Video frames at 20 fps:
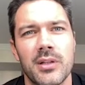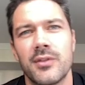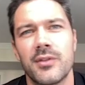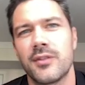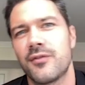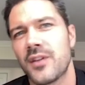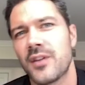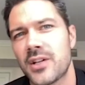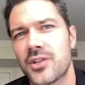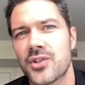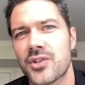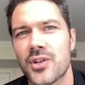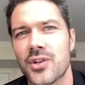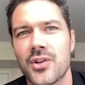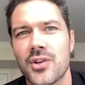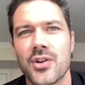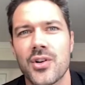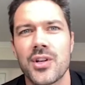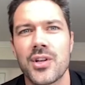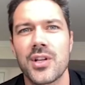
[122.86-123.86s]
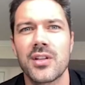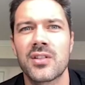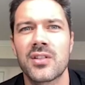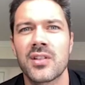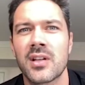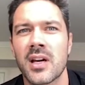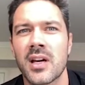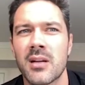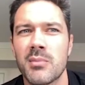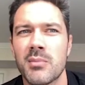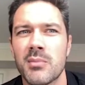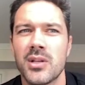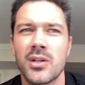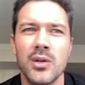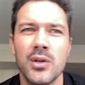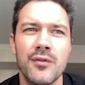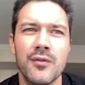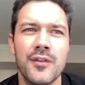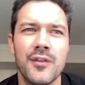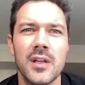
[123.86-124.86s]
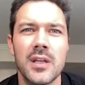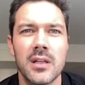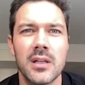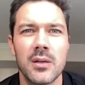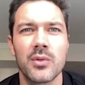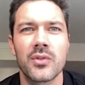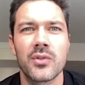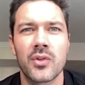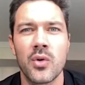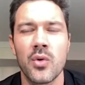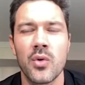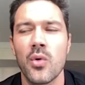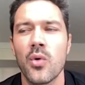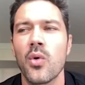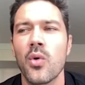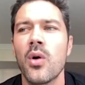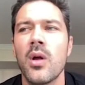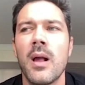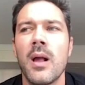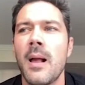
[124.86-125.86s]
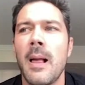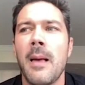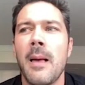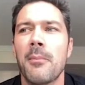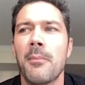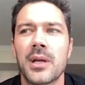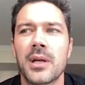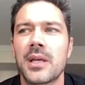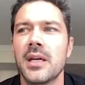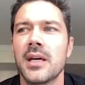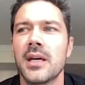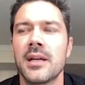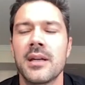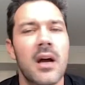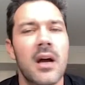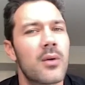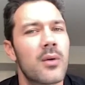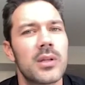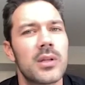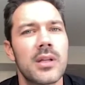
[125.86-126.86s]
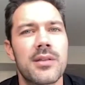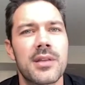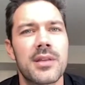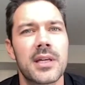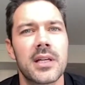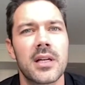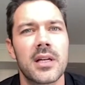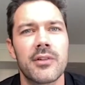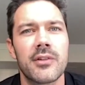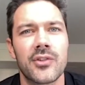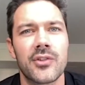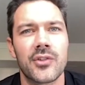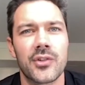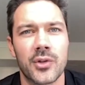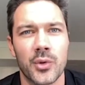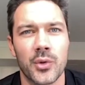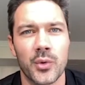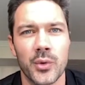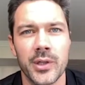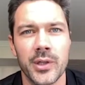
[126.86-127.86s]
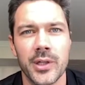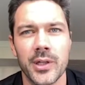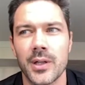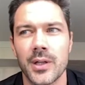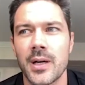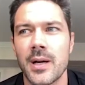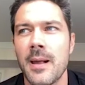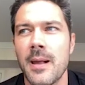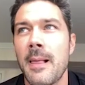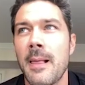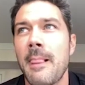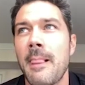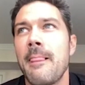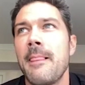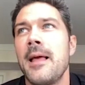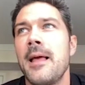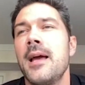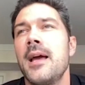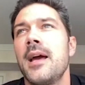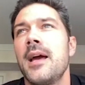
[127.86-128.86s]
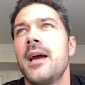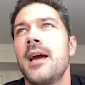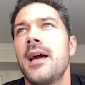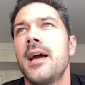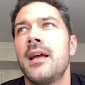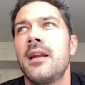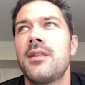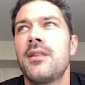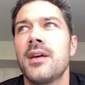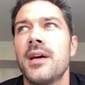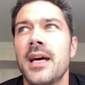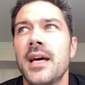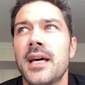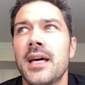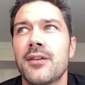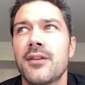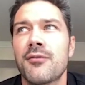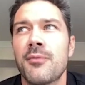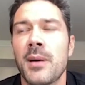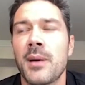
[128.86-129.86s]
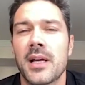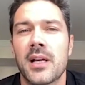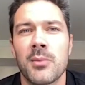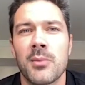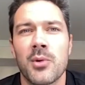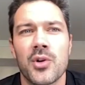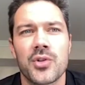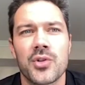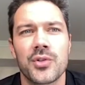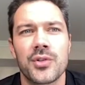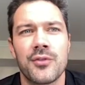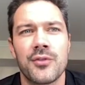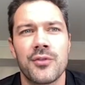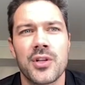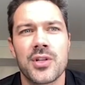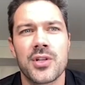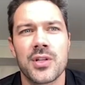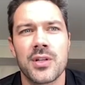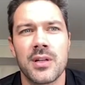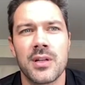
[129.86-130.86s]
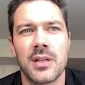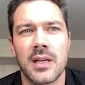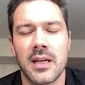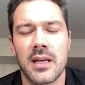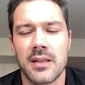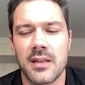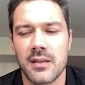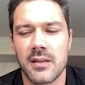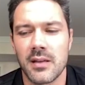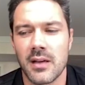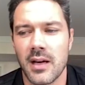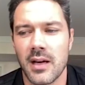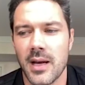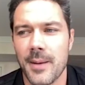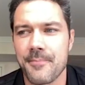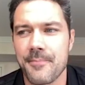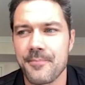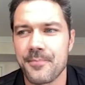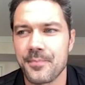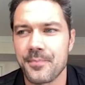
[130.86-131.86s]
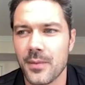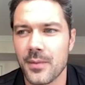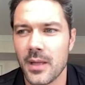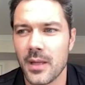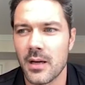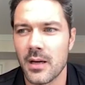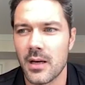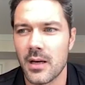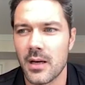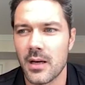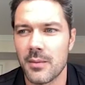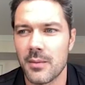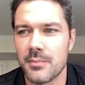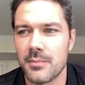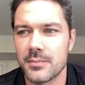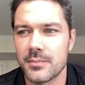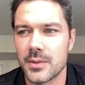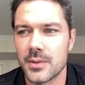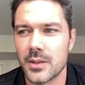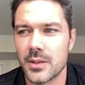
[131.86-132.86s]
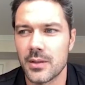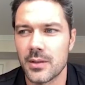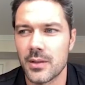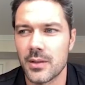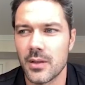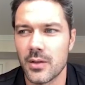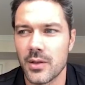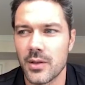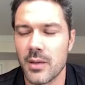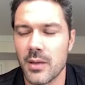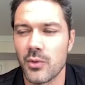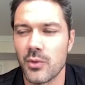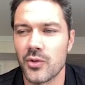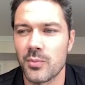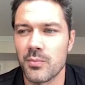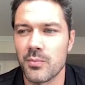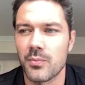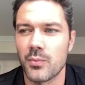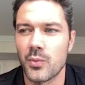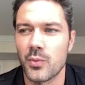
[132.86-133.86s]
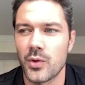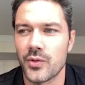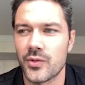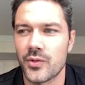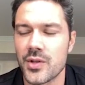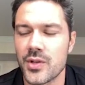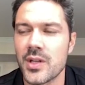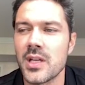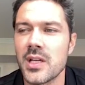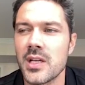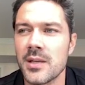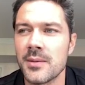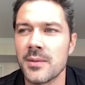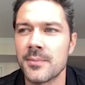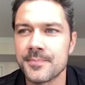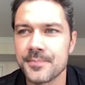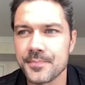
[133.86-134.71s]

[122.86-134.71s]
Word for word: of adventure, and you get to kind of be goofy, and it was cool. But again, not really thinking of it as a career. And the head of my commercial division at the time, um, her, her name was, was Janine,